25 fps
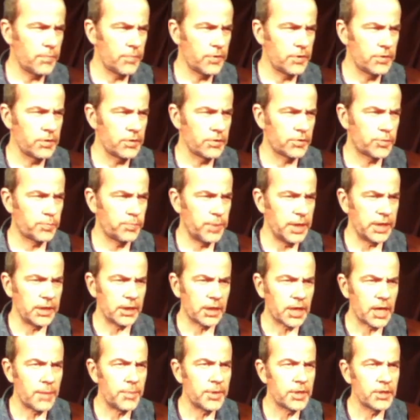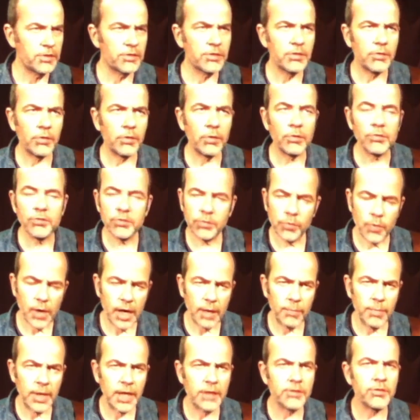The speaker cabinets, the old
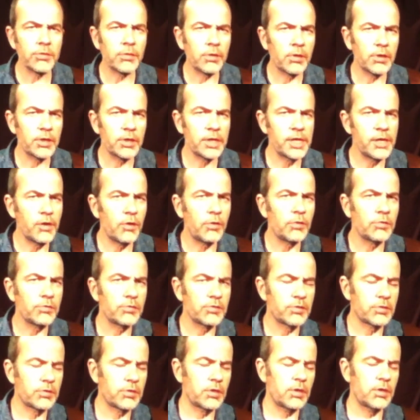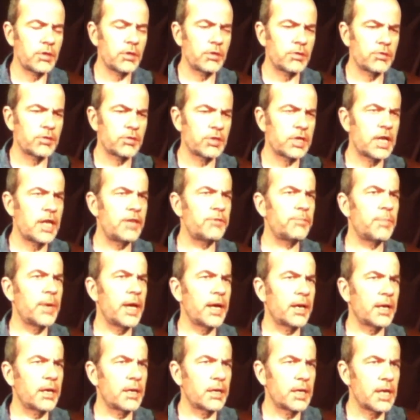squarebacks or the old
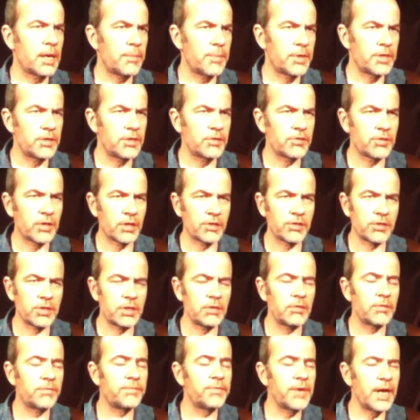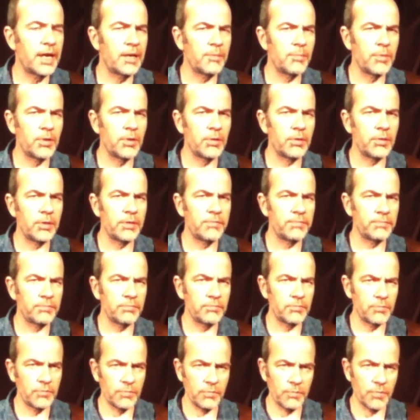slantback cabinets are still available
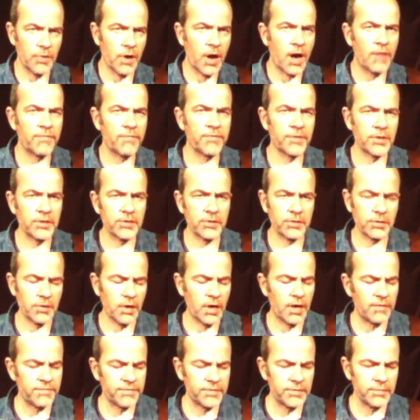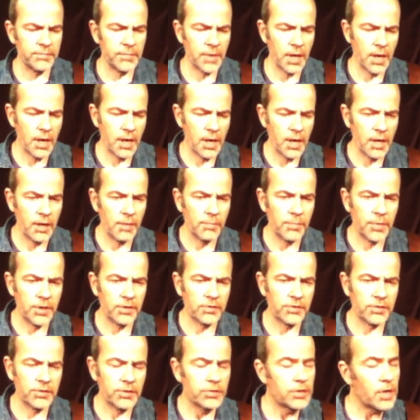and offered often,
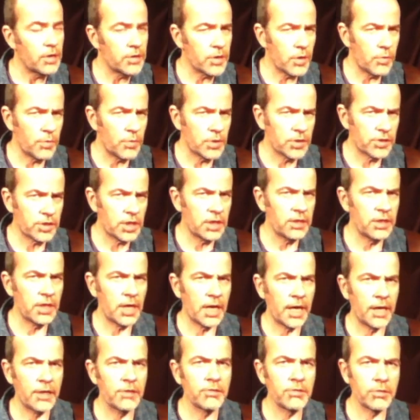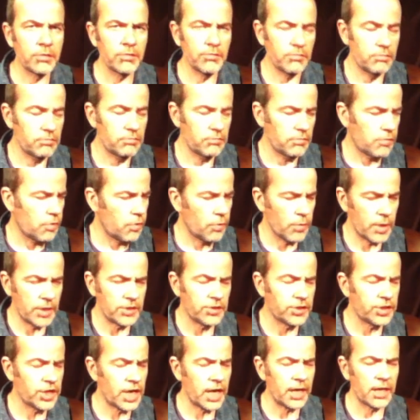but you don't know what's in there. You should always
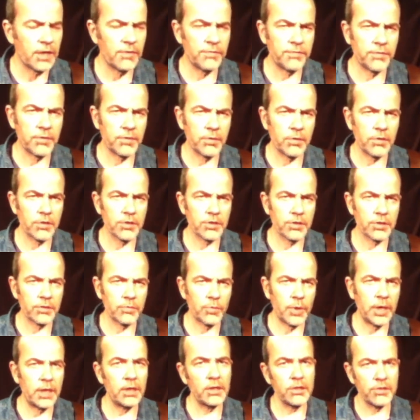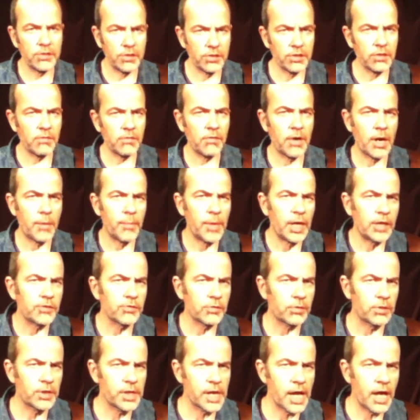check, of course, whether it's the ceramics
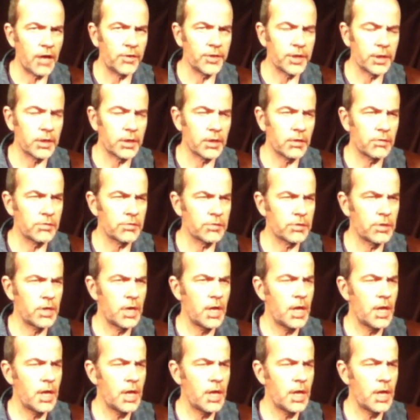or the alnicos,